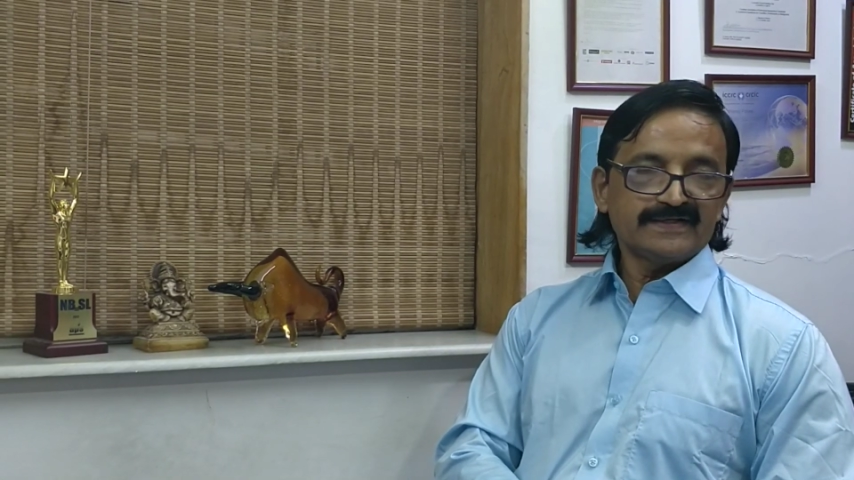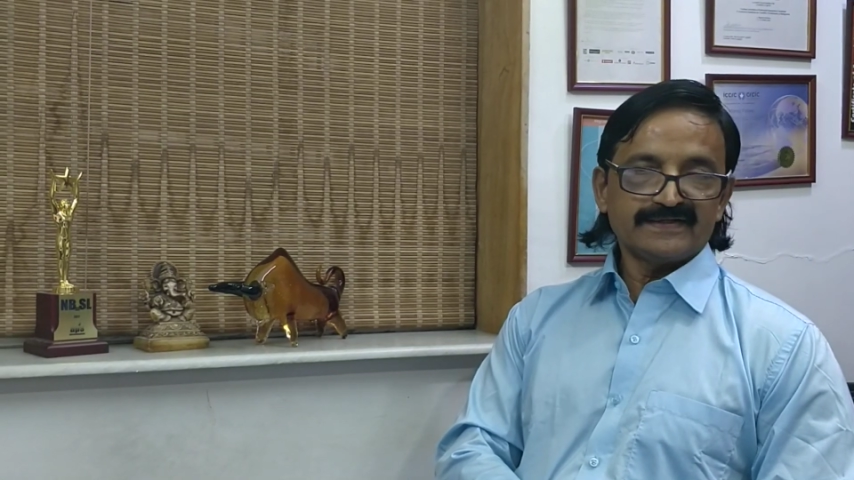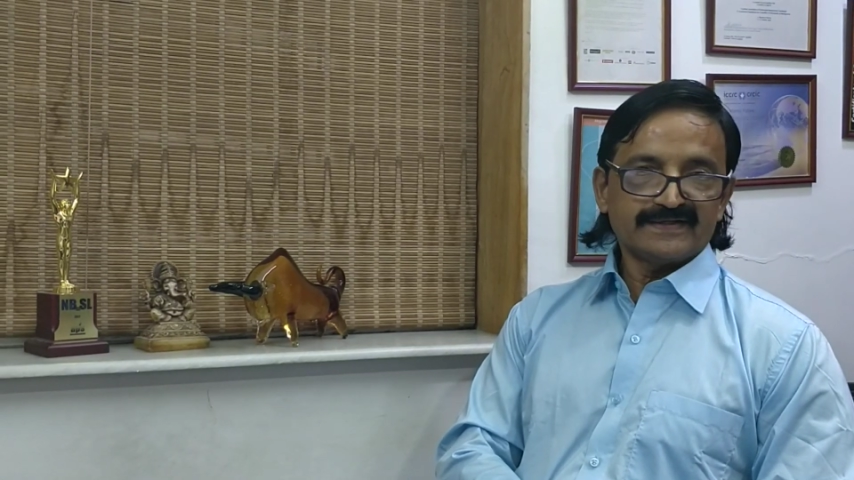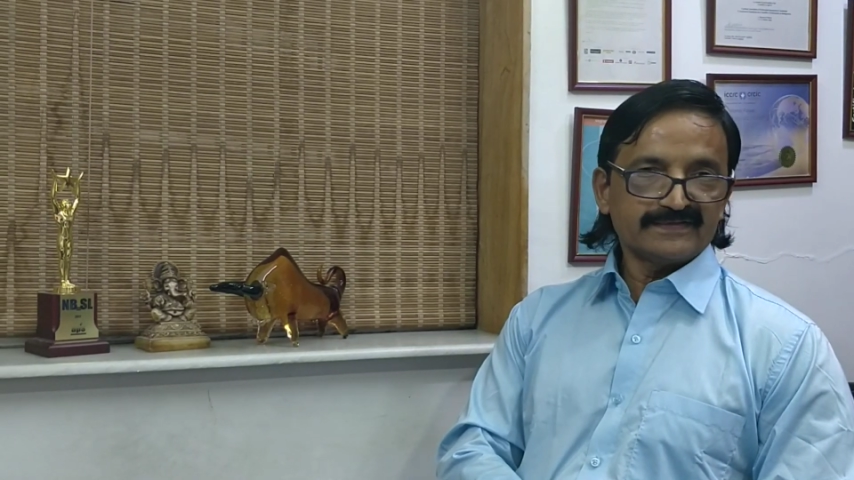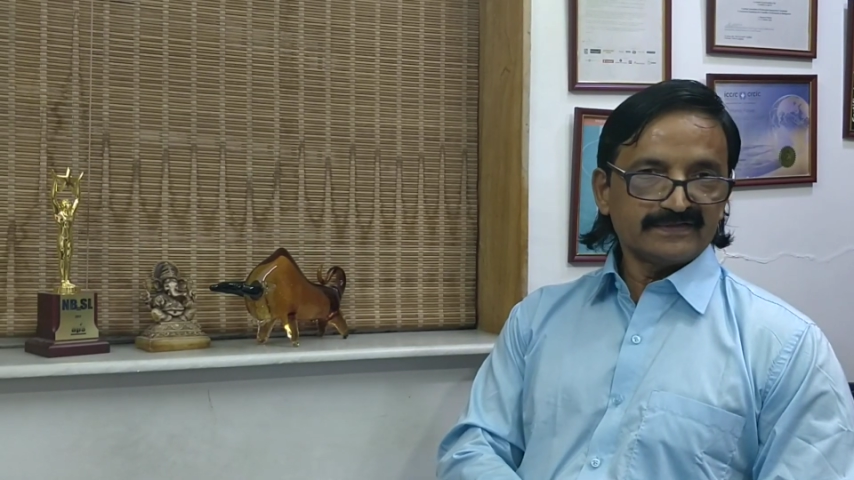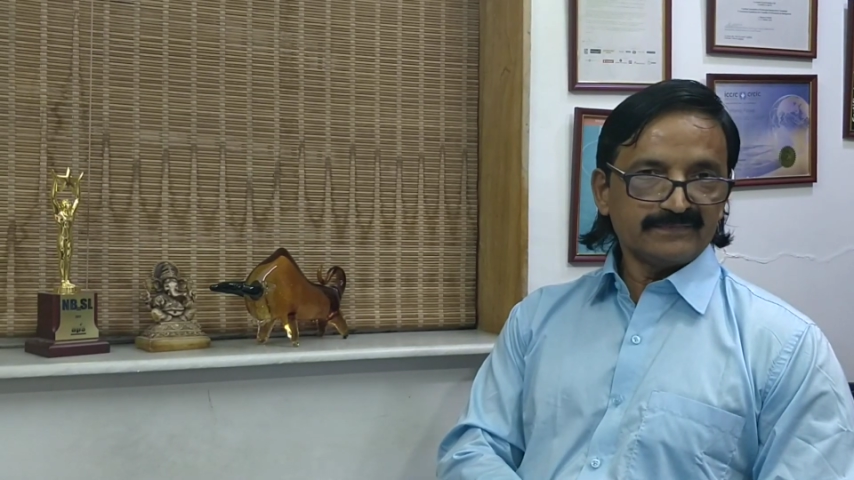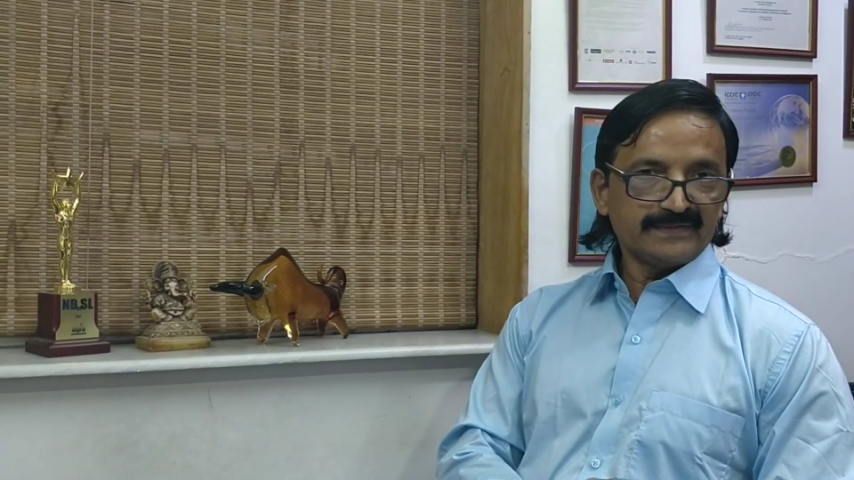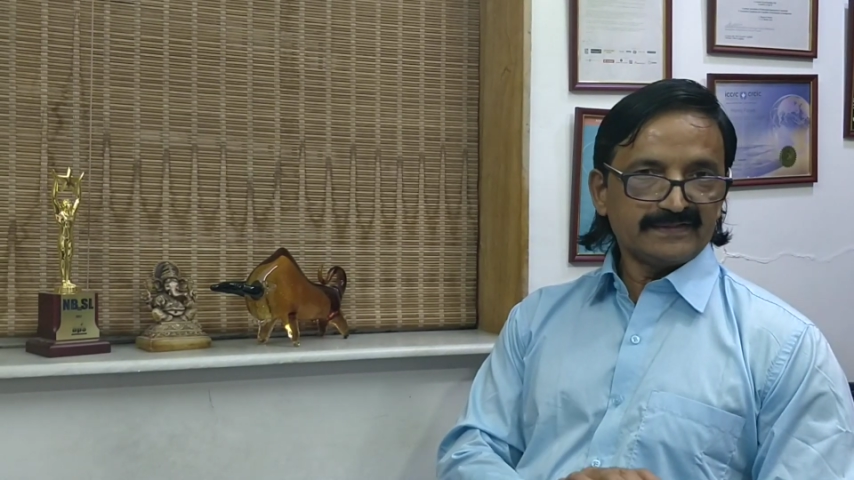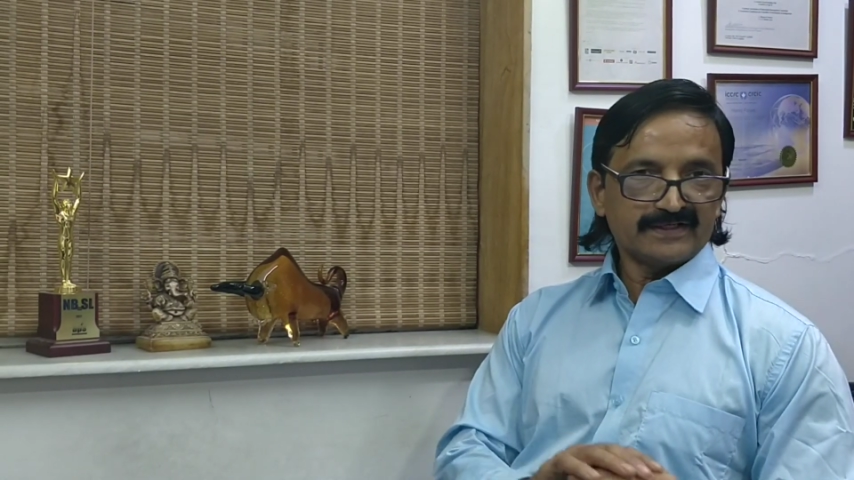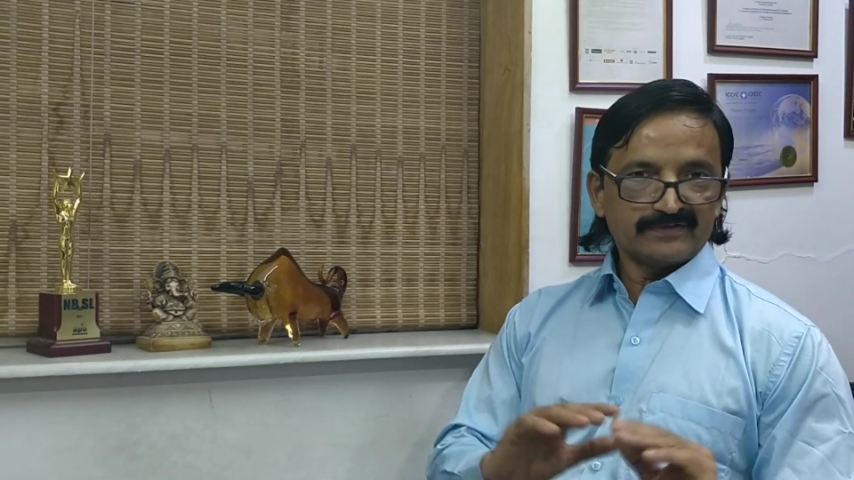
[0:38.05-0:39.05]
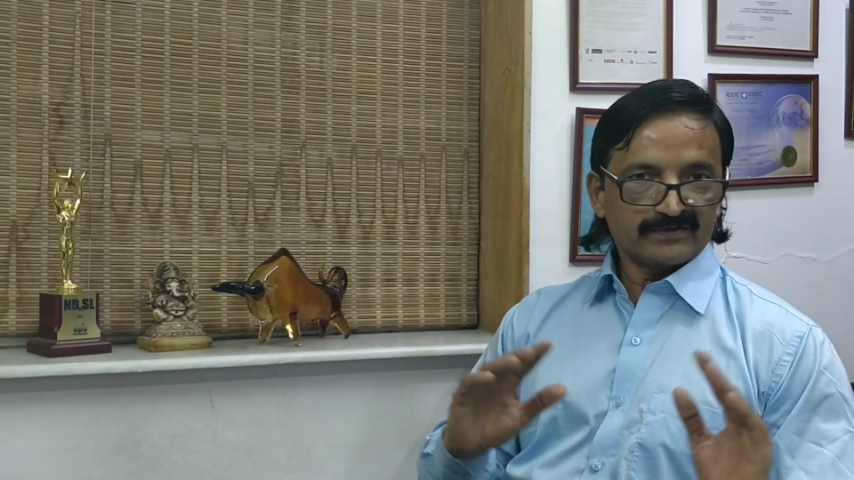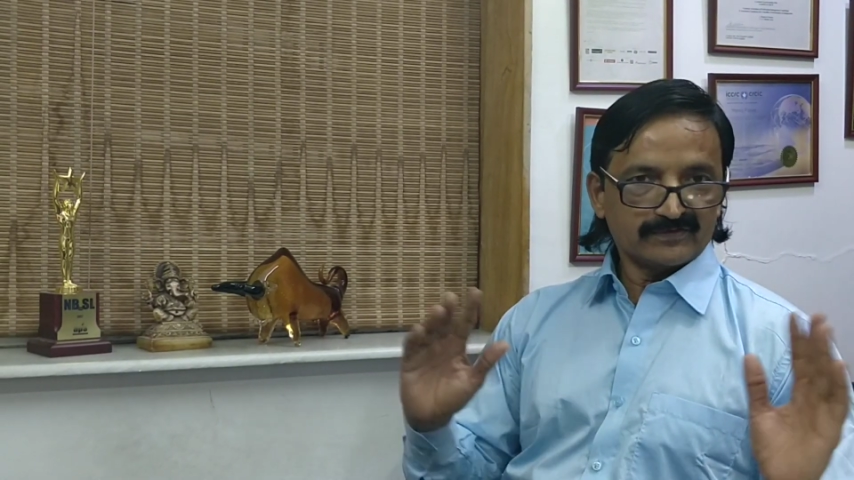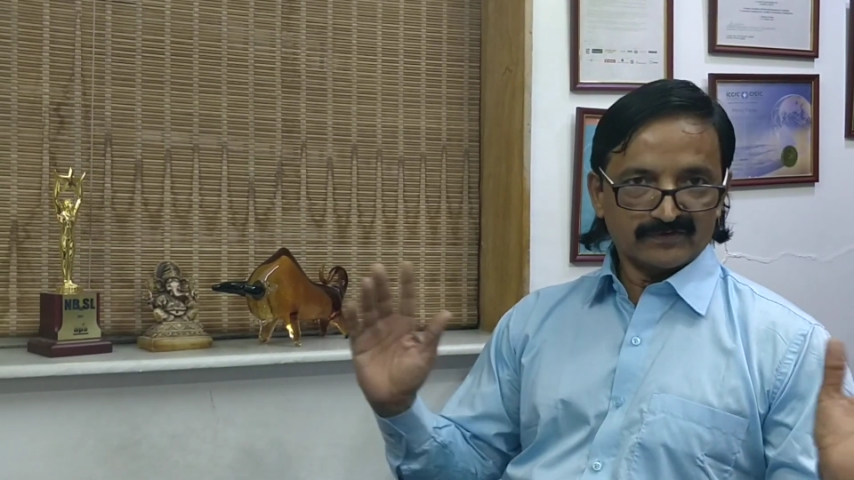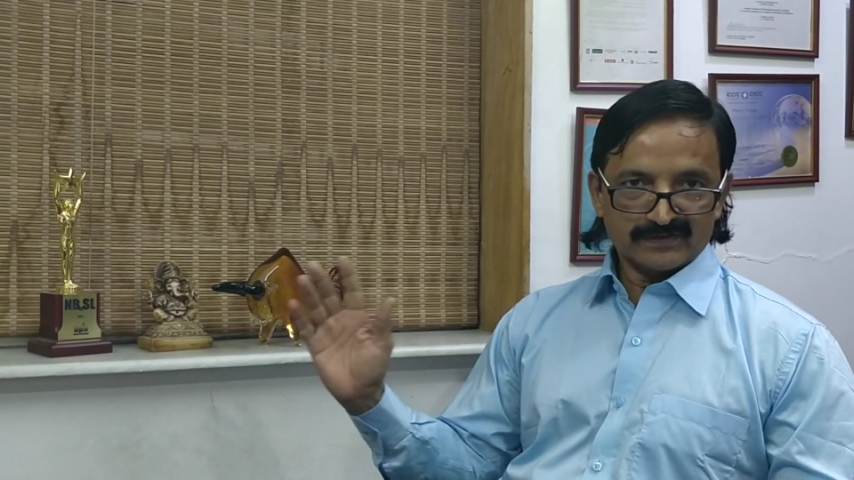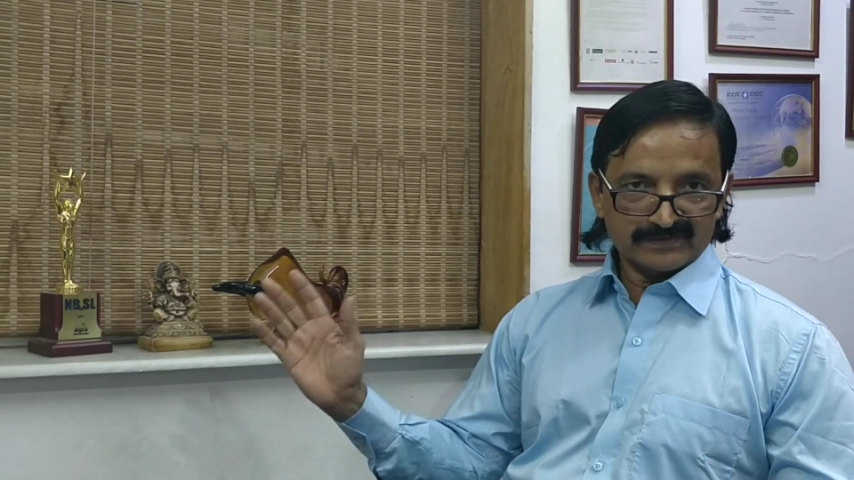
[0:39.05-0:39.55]
it doesn't mean that you
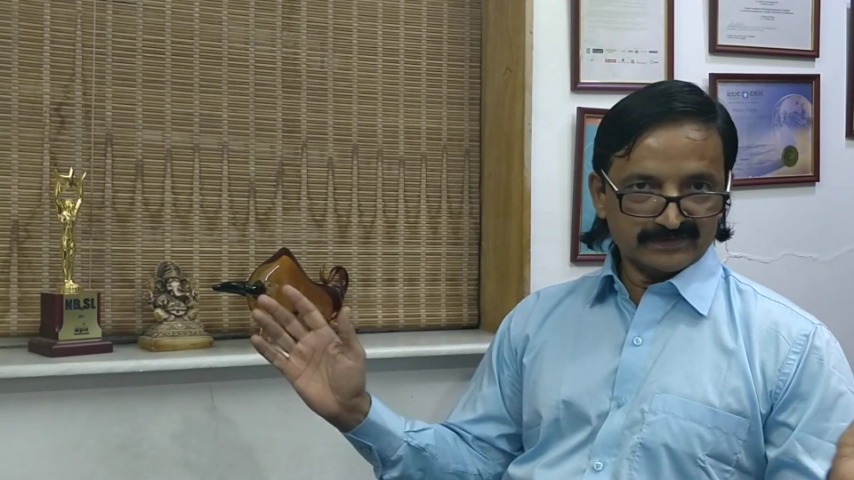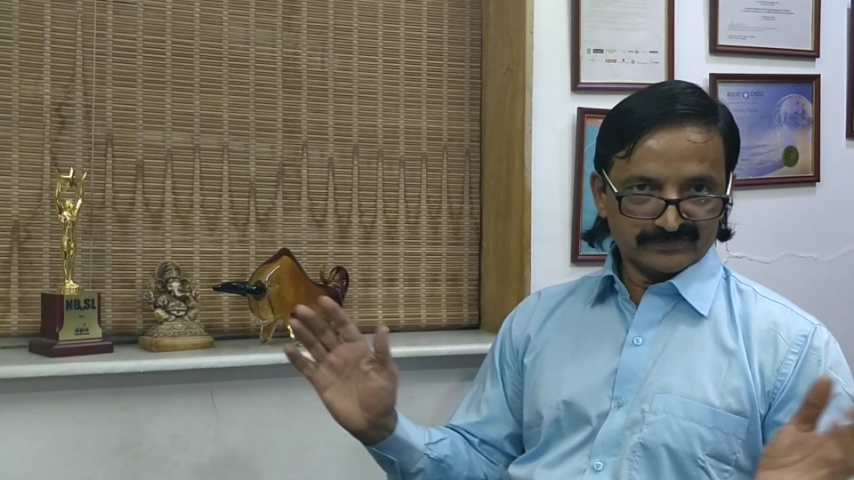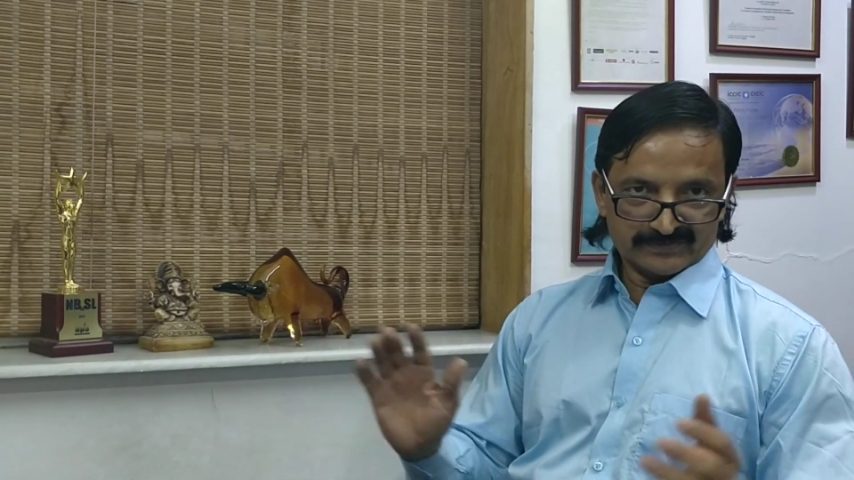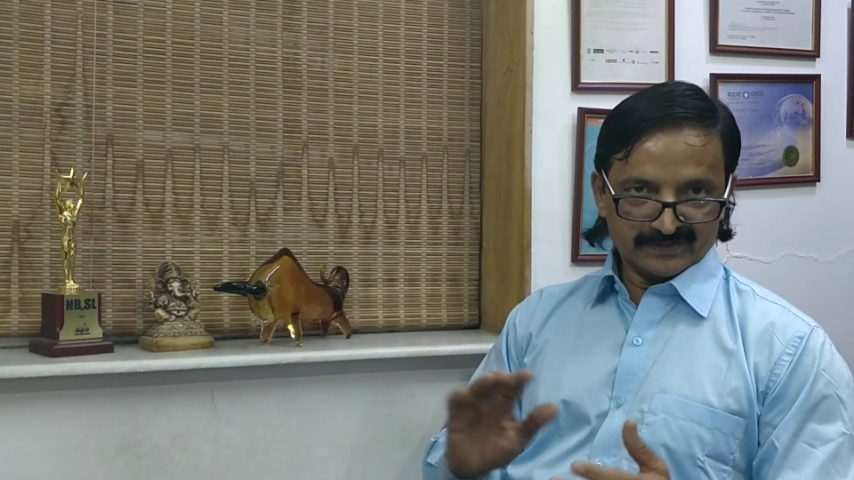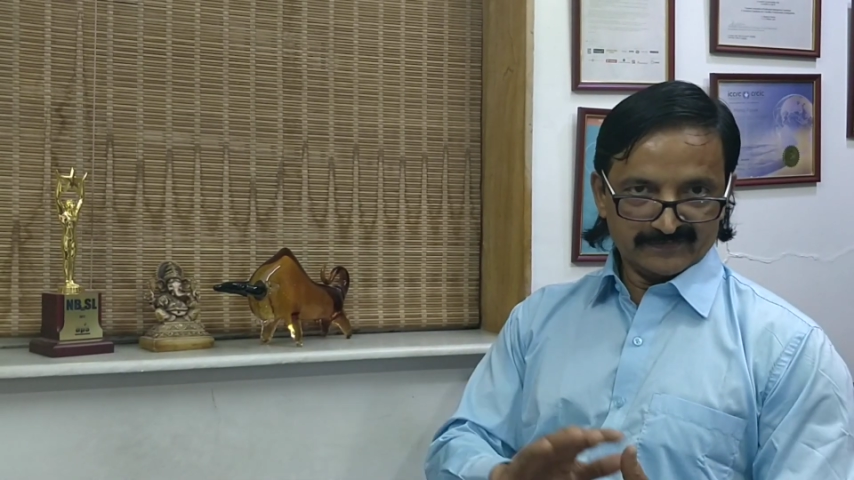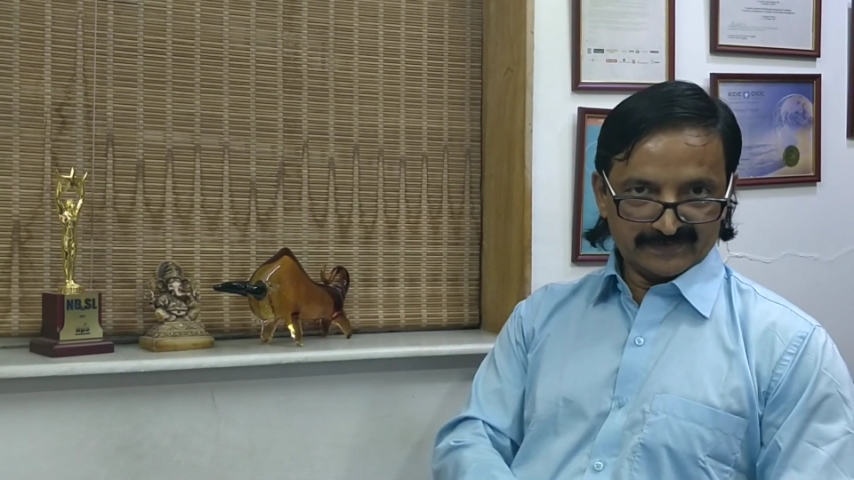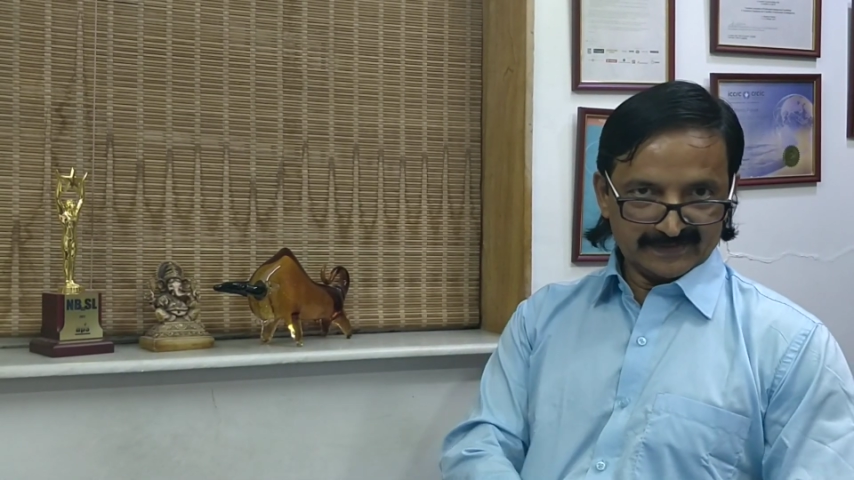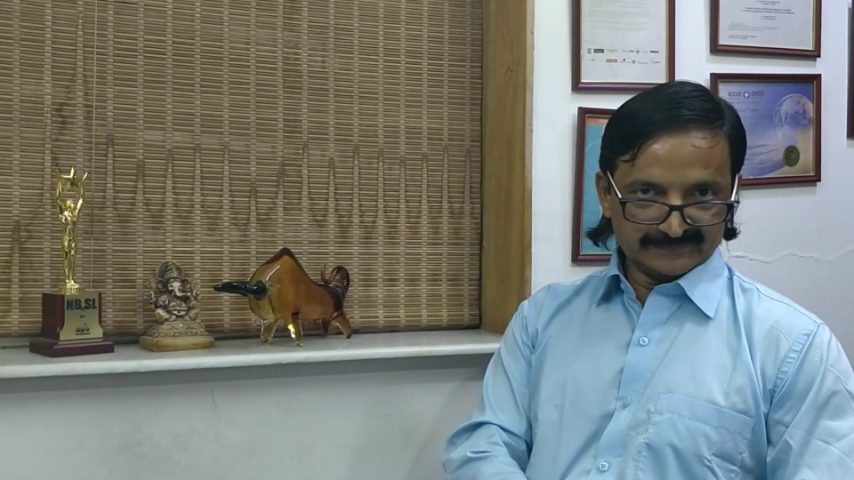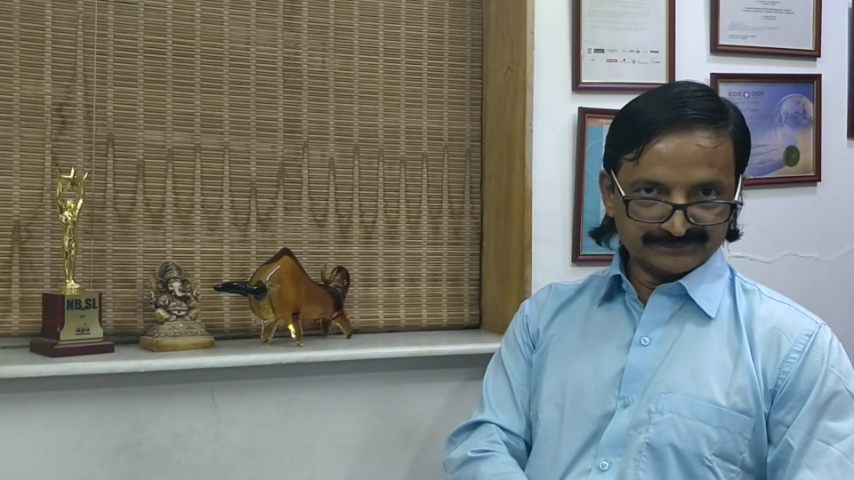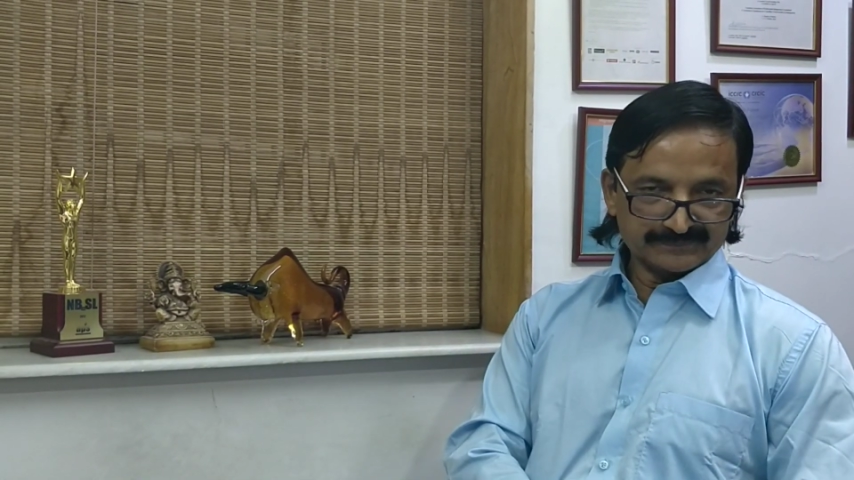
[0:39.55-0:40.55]
have got the Australian visa.